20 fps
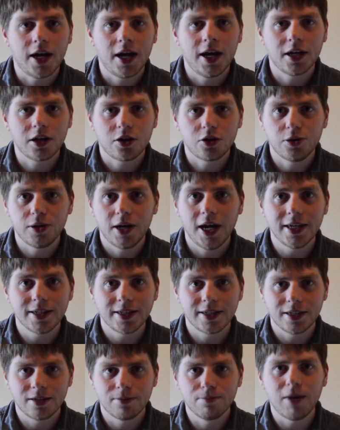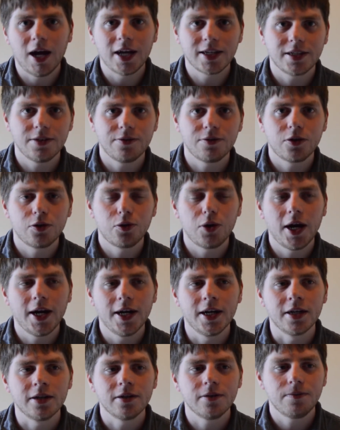and creates this massive
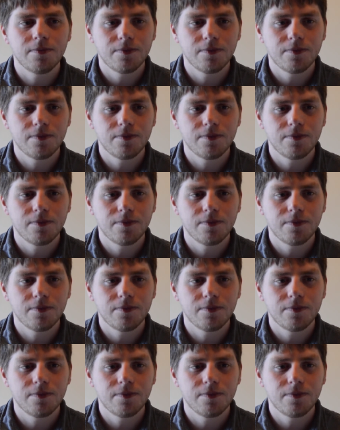crater.